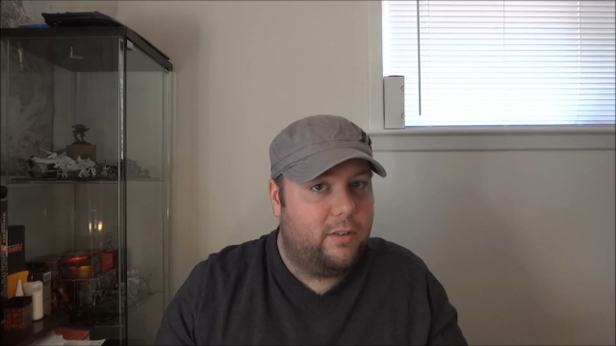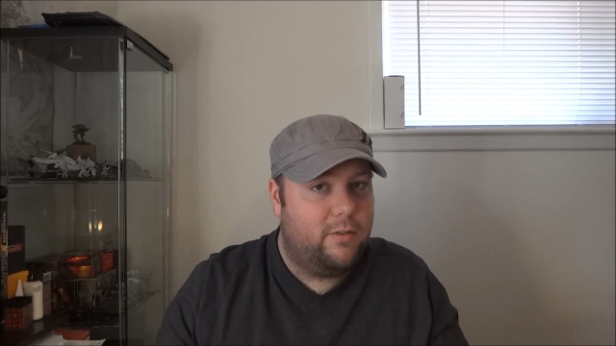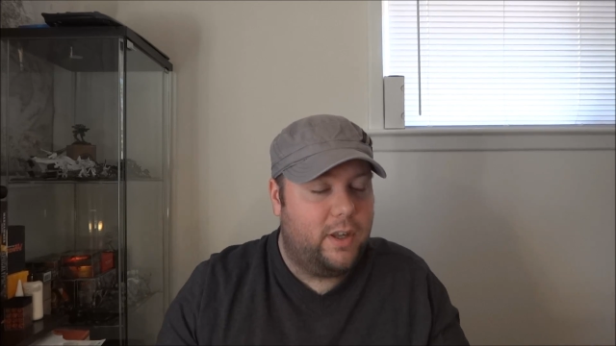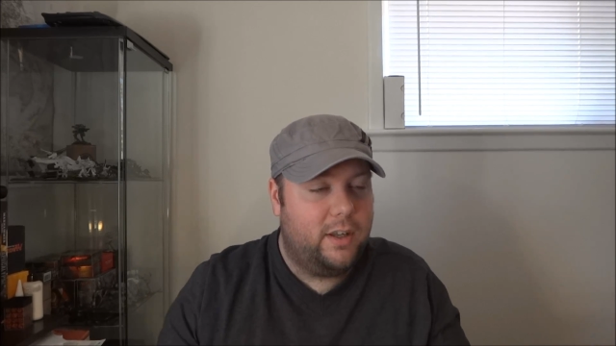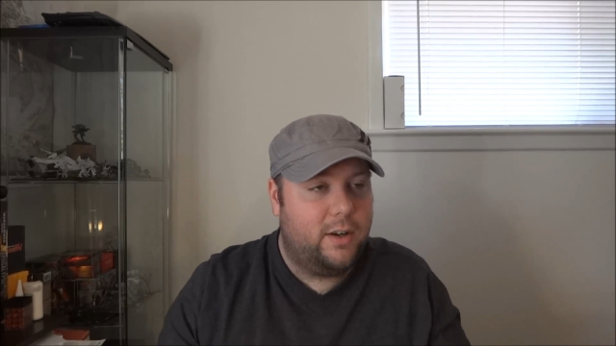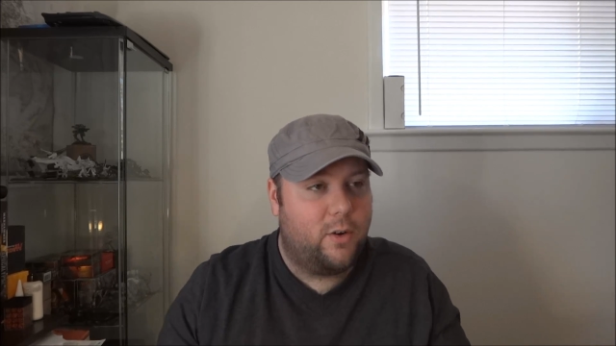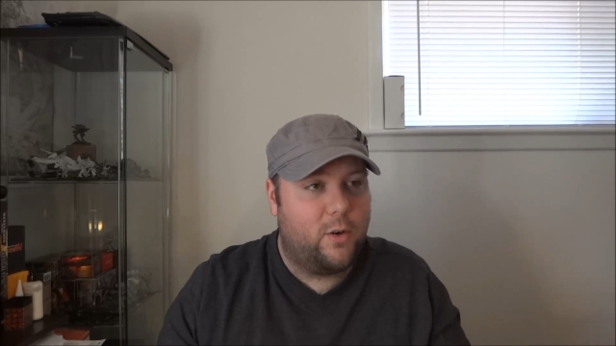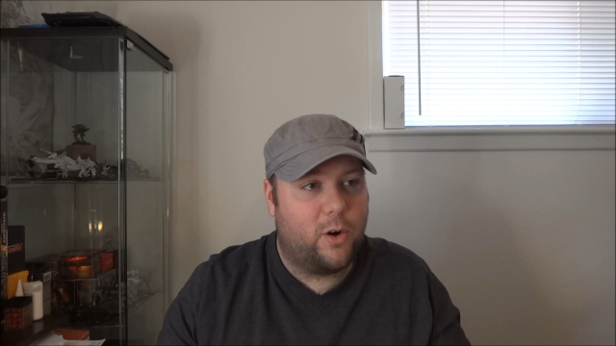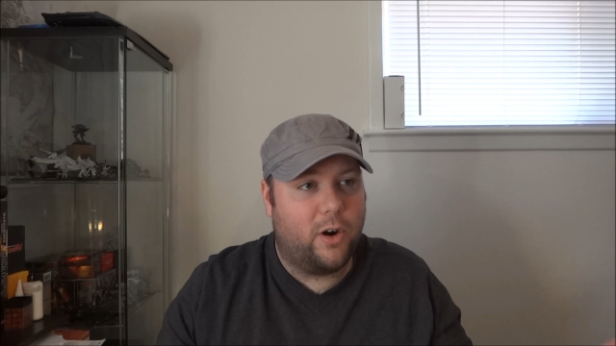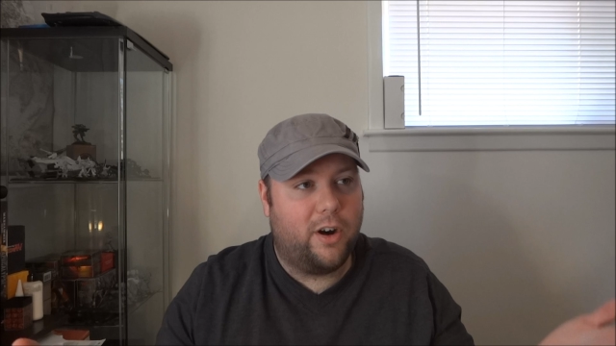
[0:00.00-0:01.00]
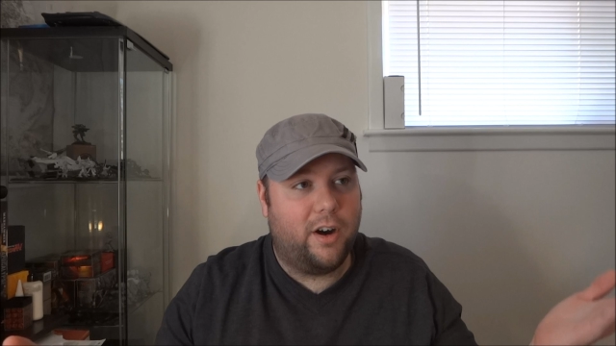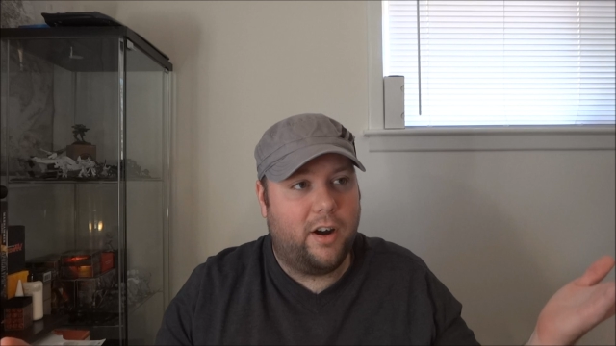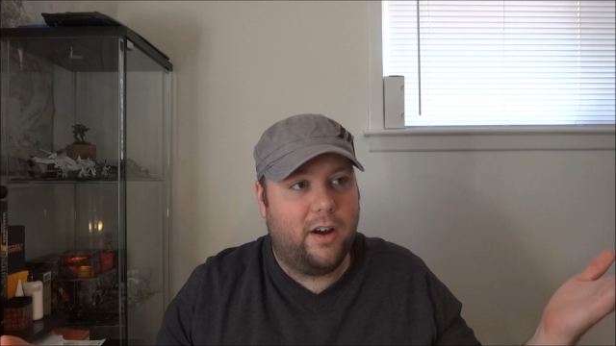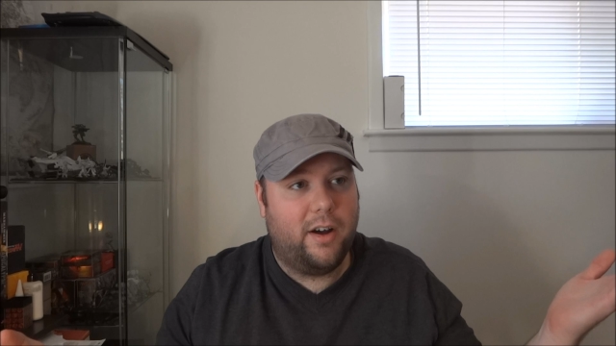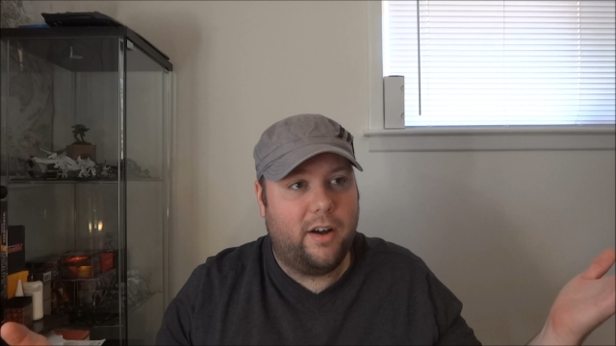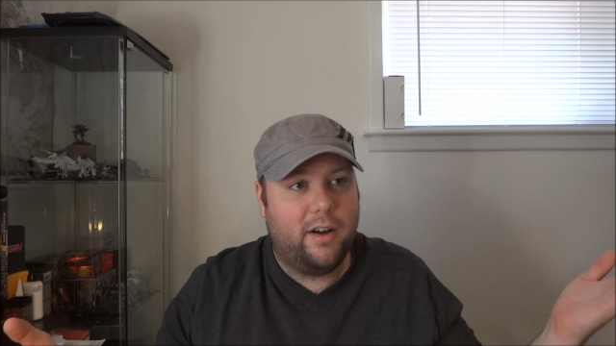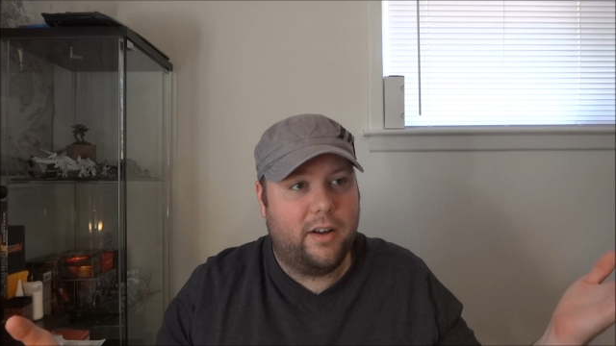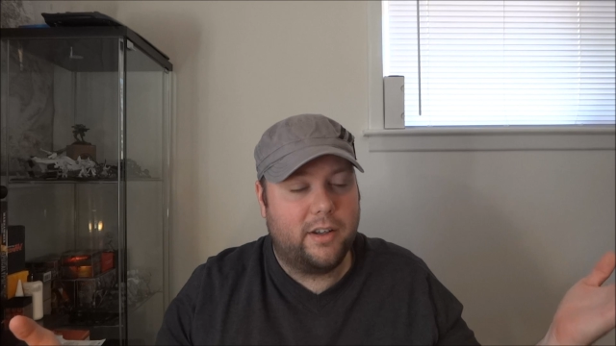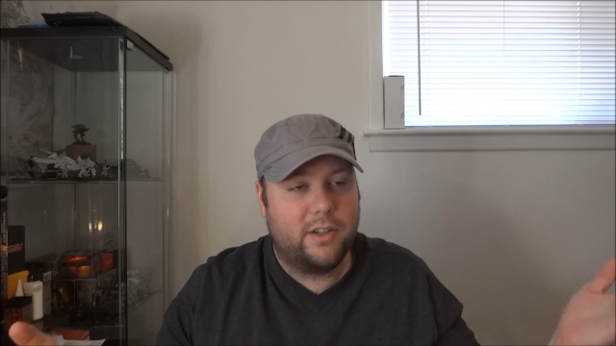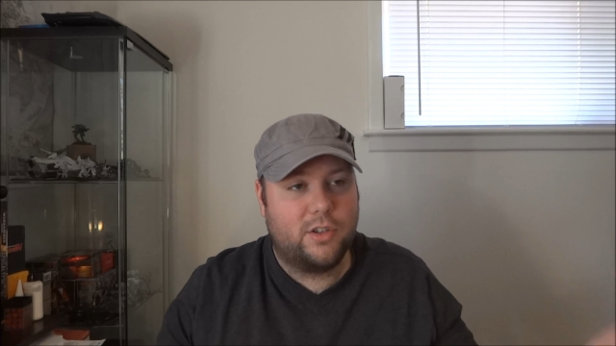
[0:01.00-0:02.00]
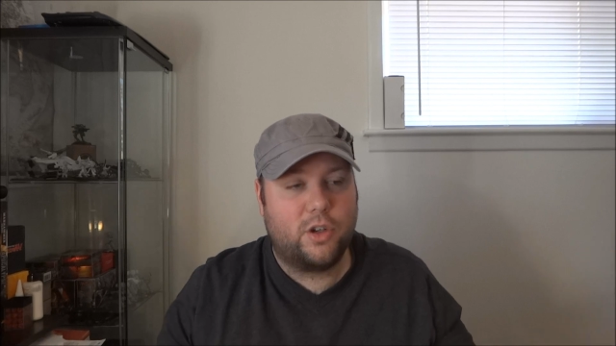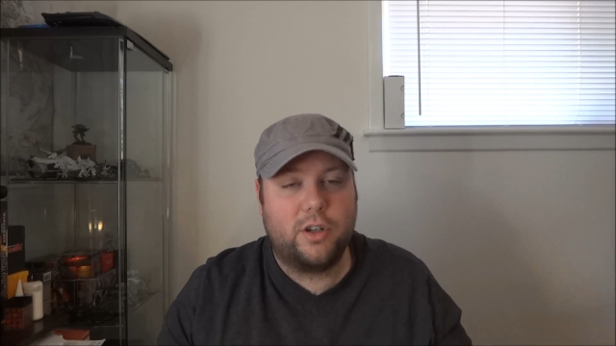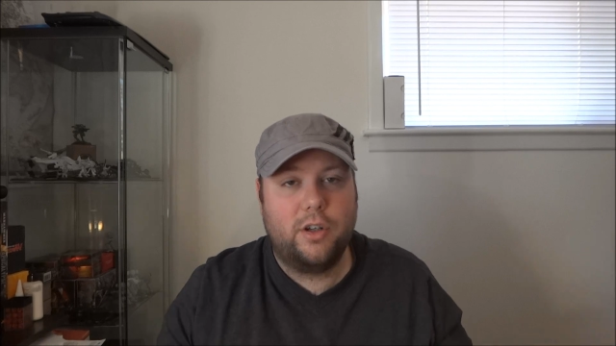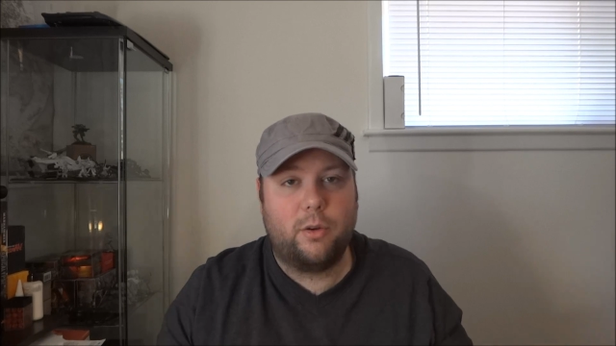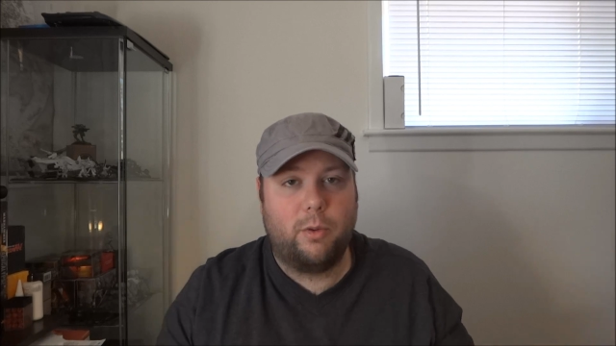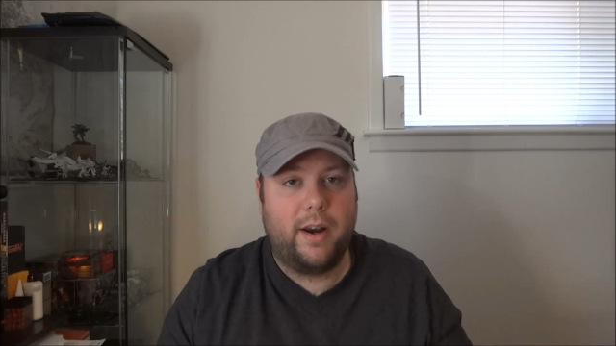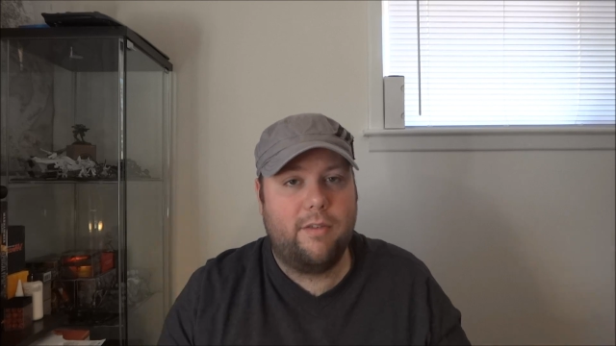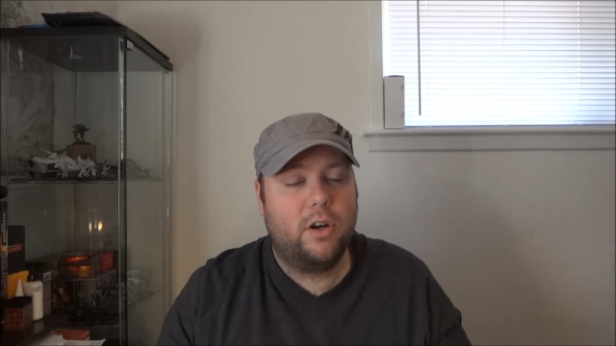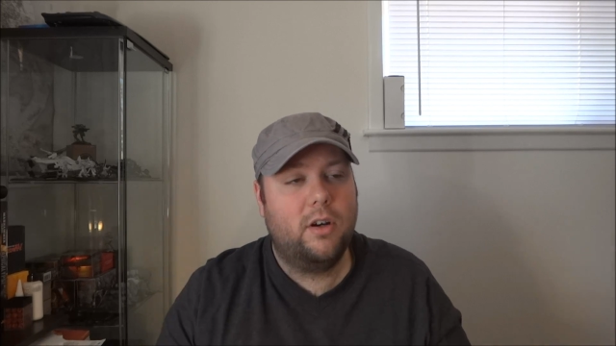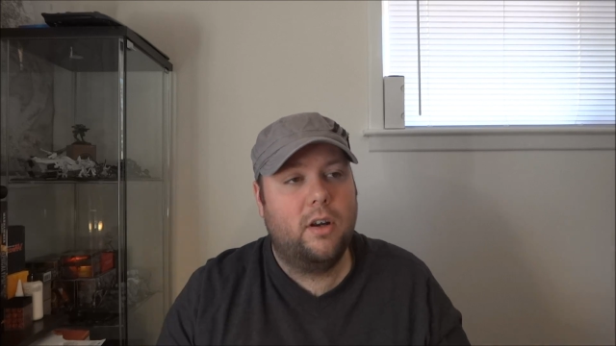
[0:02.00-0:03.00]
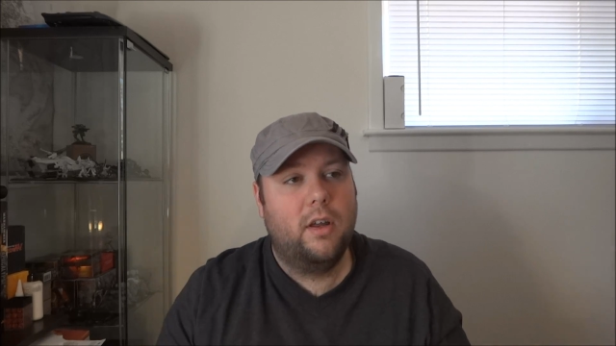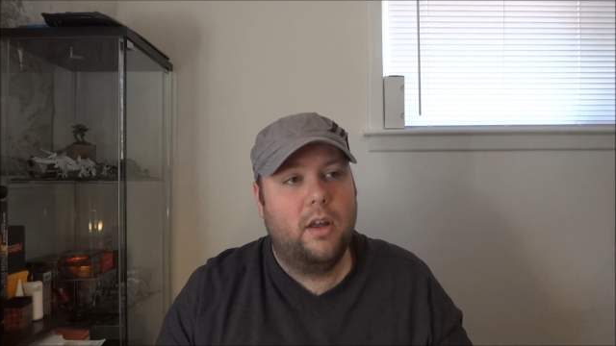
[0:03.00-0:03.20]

Vig or Constructed or whatever,